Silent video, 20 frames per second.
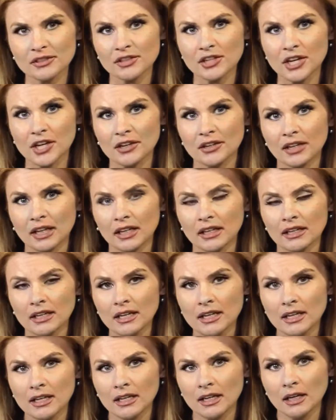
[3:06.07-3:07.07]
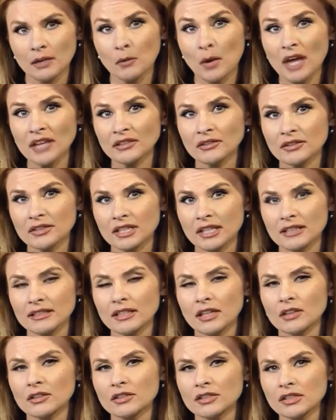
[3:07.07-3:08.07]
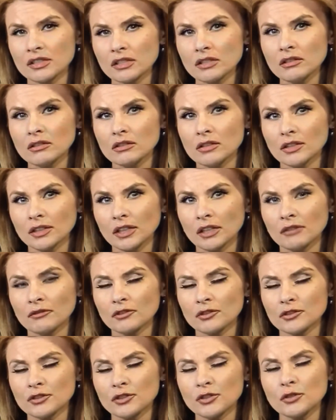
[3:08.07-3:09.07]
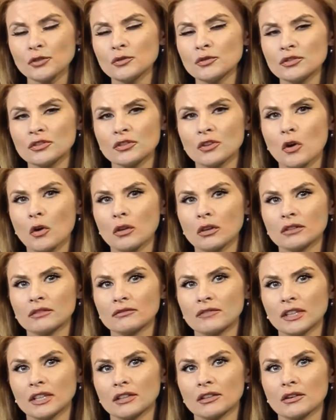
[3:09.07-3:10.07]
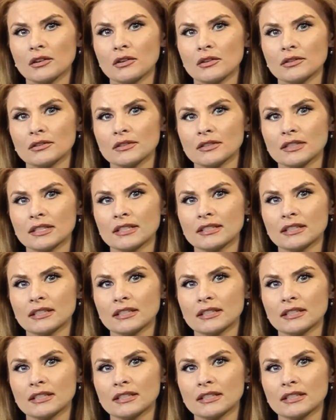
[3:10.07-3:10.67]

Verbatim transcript: Charity. And Wagner says they are still looking for two stolen vehicles.